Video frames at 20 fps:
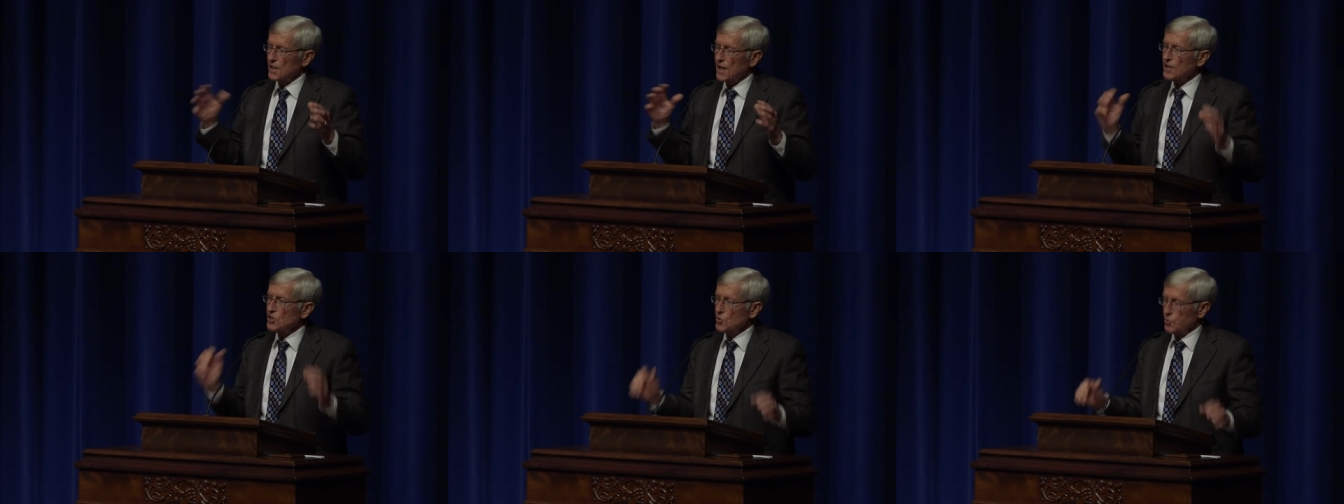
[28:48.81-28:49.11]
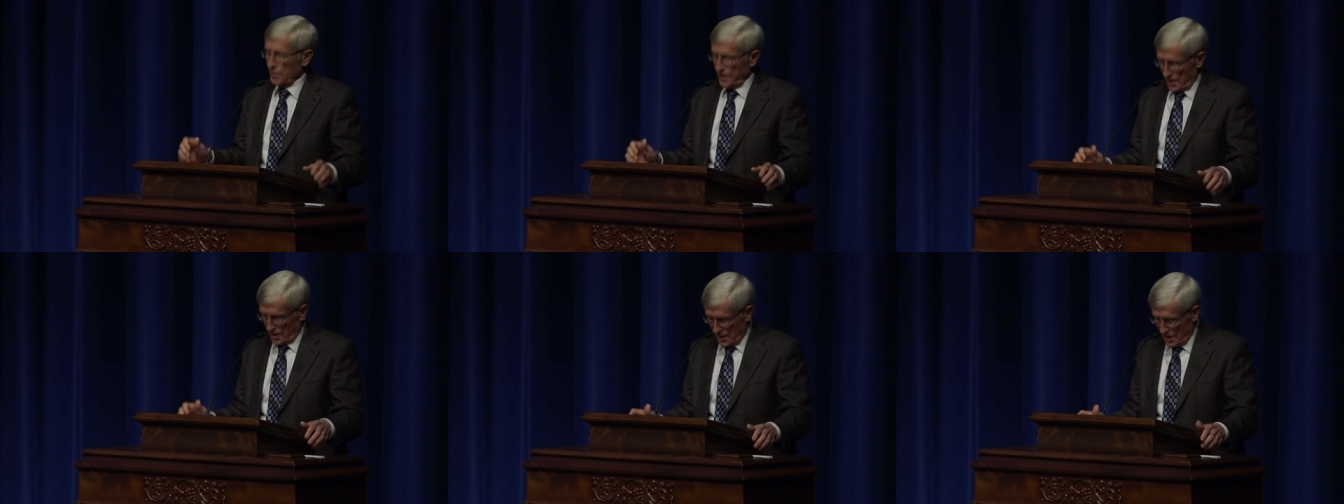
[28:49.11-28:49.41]
That's
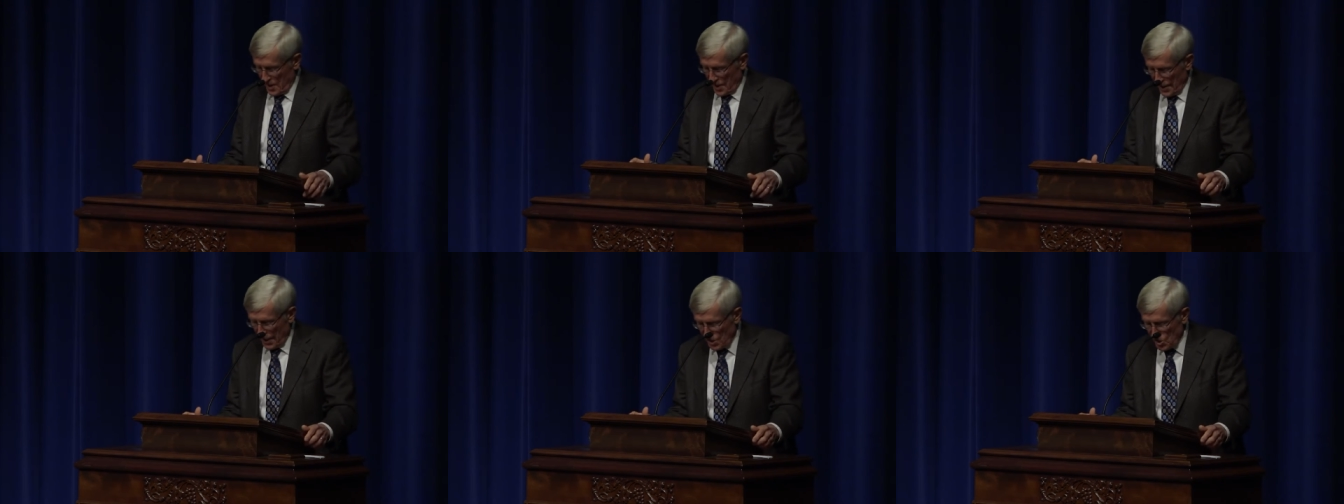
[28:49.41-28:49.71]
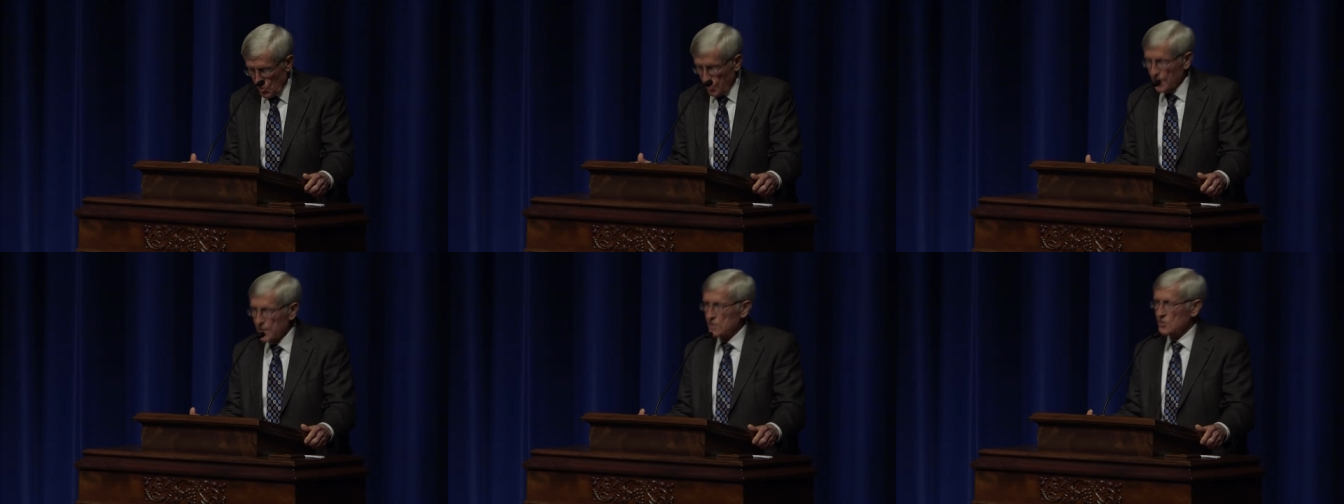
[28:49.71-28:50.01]
what,
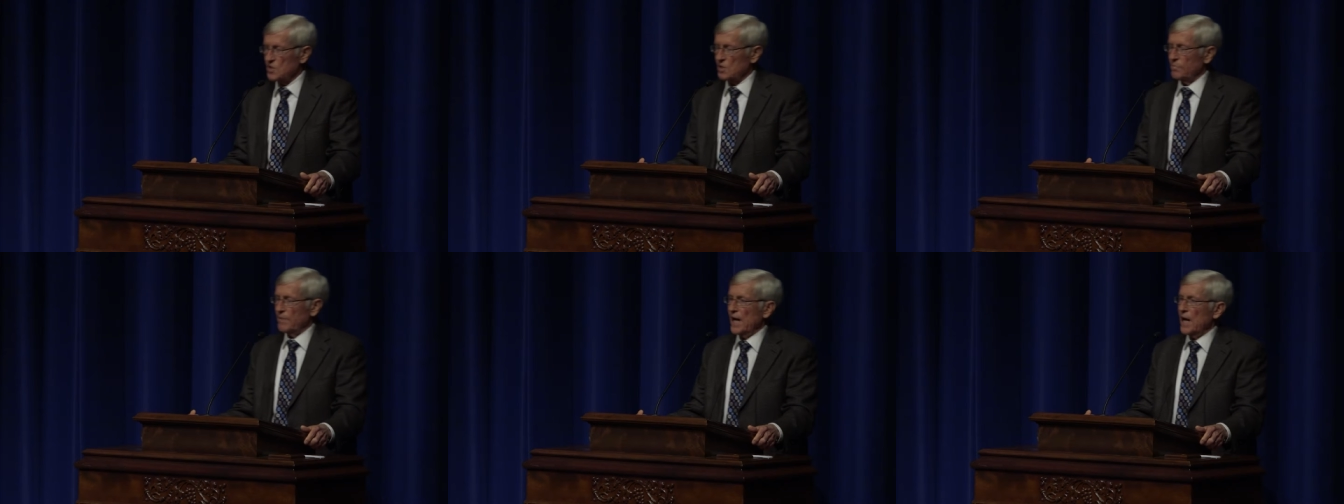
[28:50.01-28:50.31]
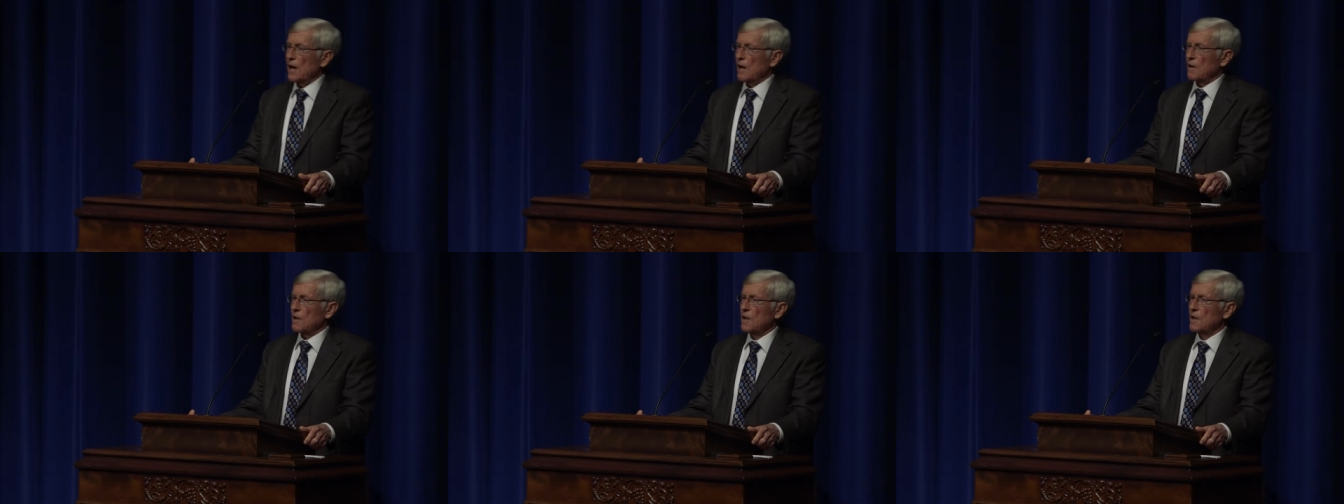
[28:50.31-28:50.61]
that's what it's
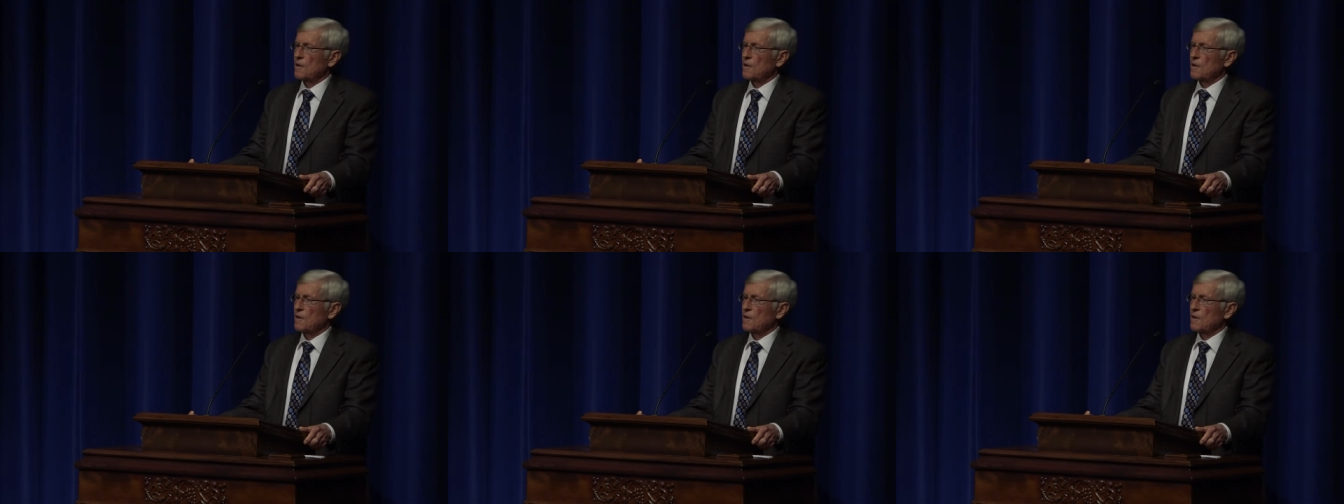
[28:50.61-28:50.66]
about.